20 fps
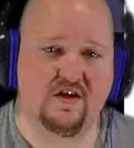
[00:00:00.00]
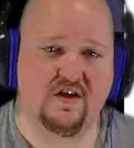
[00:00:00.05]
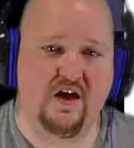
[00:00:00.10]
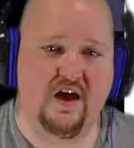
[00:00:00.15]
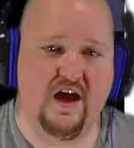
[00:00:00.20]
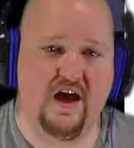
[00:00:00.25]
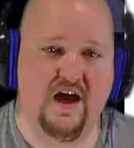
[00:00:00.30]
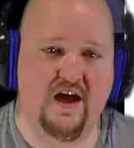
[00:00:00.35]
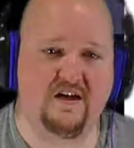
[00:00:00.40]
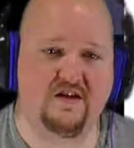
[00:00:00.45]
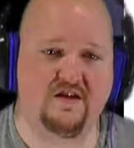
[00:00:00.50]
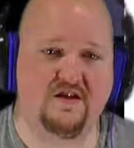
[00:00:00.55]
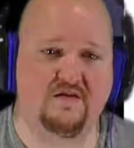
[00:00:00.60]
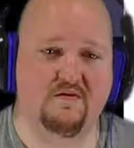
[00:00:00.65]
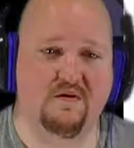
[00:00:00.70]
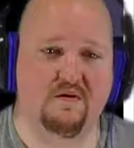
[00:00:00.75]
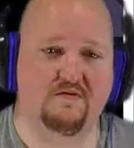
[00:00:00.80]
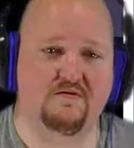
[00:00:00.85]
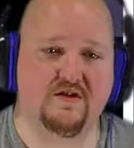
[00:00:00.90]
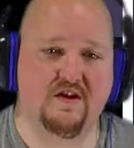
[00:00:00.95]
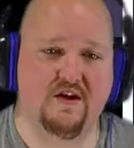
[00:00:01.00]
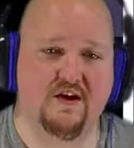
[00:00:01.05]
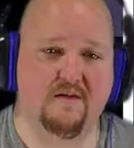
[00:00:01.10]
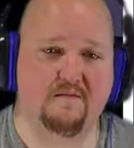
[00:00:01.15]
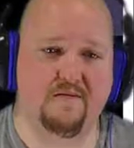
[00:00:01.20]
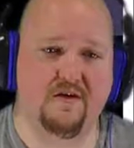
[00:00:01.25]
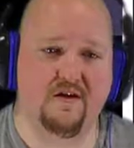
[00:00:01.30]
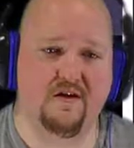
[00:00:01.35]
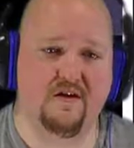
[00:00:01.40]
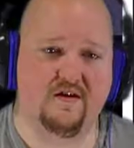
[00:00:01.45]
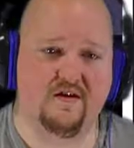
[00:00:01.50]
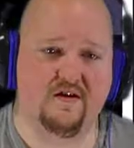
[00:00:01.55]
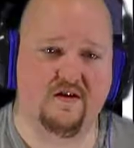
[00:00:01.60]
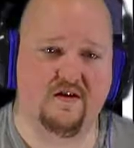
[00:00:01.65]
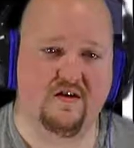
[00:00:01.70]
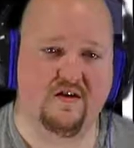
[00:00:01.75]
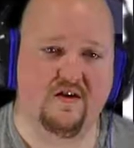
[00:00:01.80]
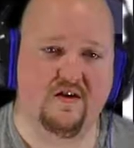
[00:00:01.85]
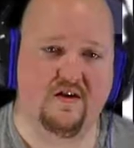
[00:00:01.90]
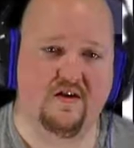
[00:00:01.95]
I asked her what was up.
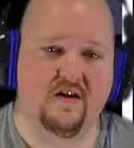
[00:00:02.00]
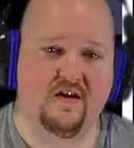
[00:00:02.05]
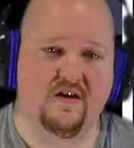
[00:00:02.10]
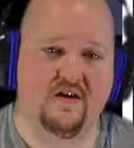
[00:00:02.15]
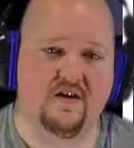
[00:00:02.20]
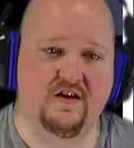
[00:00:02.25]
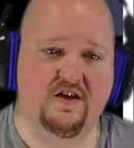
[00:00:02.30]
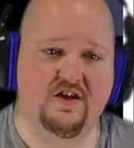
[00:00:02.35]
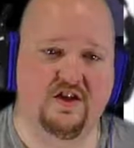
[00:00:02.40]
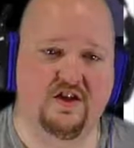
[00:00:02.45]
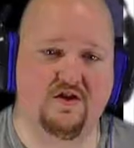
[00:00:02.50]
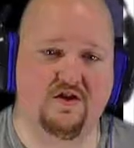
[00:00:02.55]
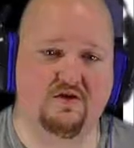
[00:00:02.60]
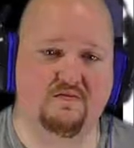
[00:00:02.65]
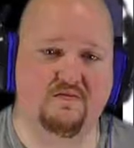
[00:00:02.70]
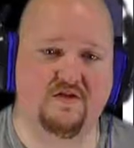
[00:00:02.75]
Then she told me